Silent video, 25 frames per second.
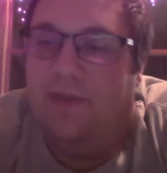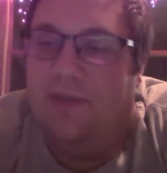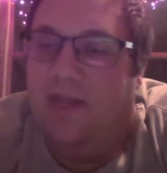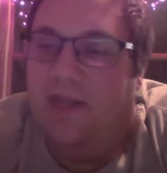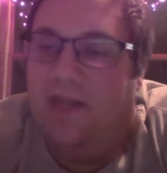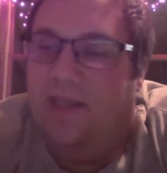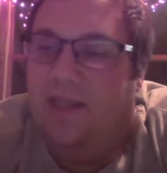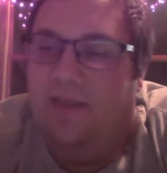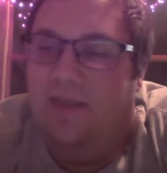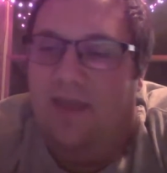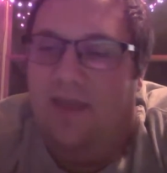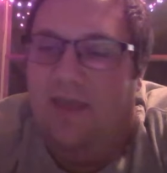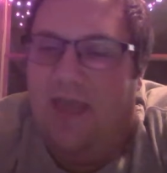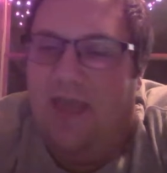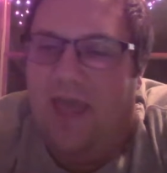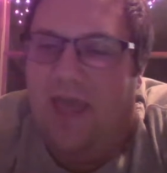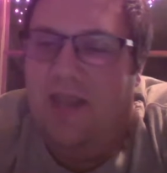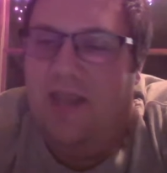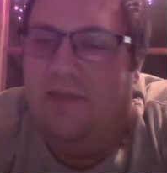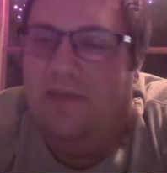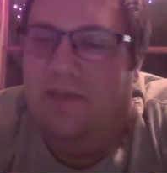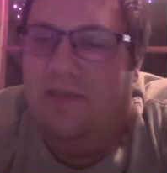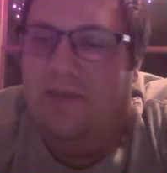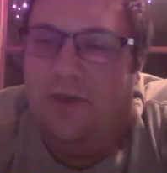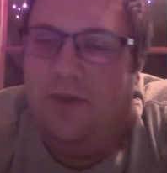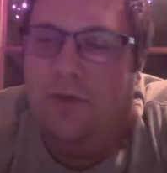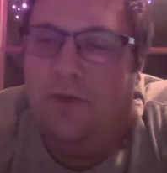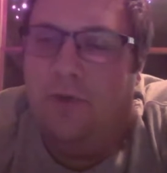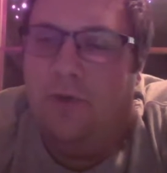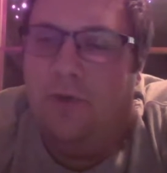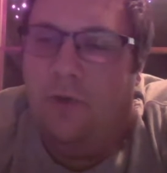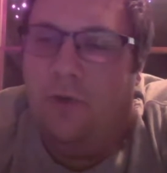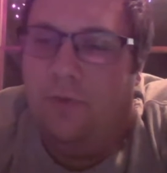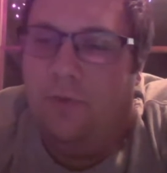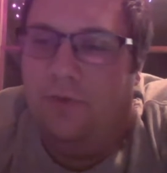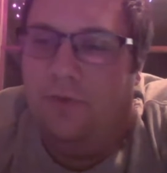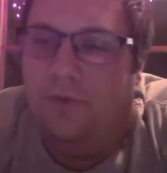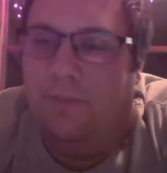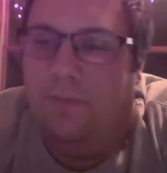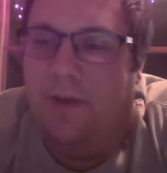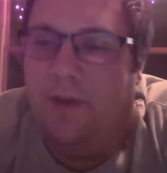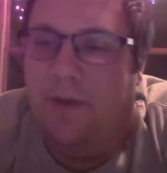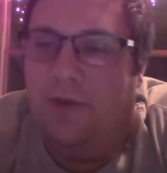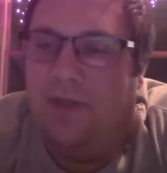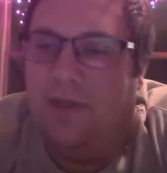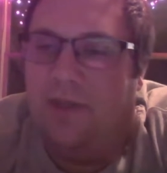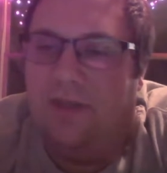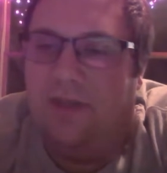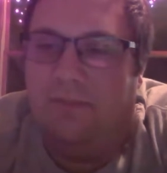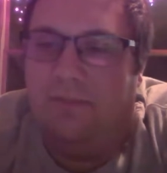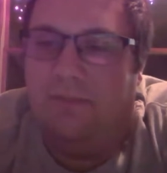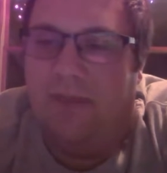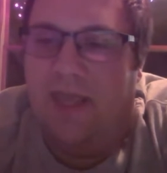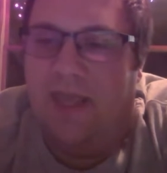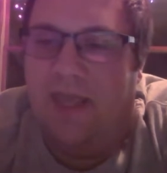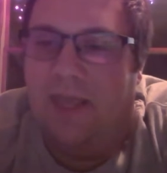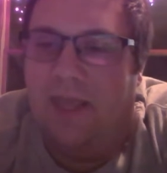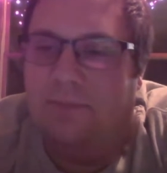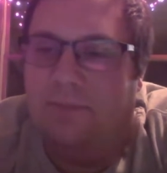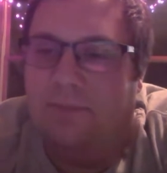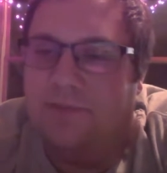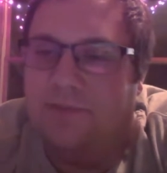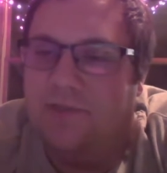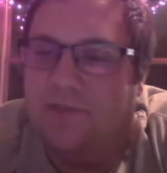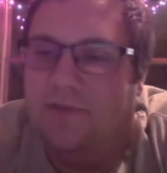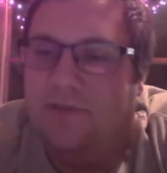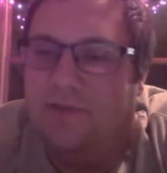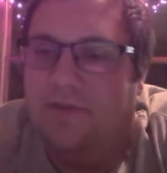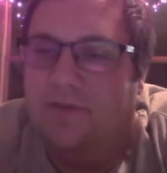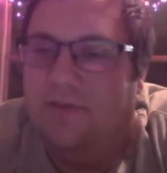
Any of the good old American names.